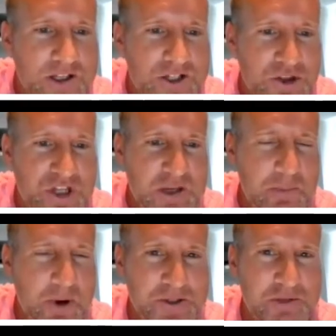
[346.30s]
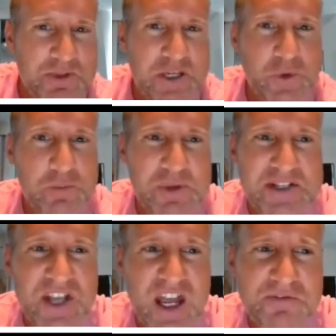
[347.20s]
Do you think Bartleby will be
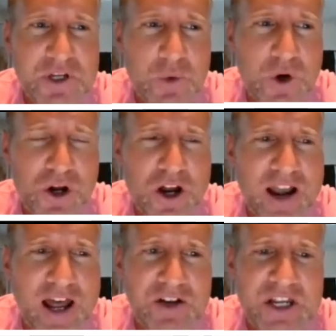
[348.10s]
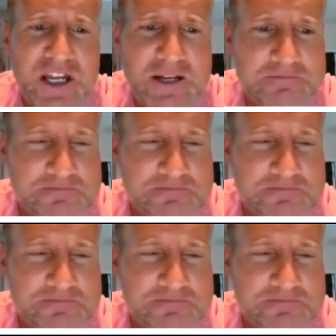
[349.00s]
safe to walk around here?